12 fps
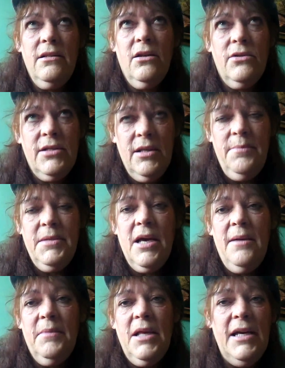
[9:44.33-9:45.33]
on some
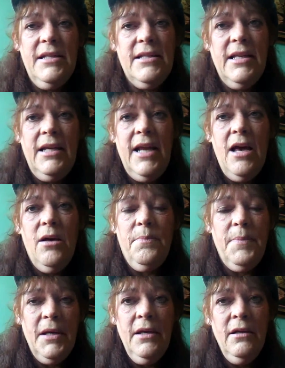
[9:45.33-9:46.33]
timelines that help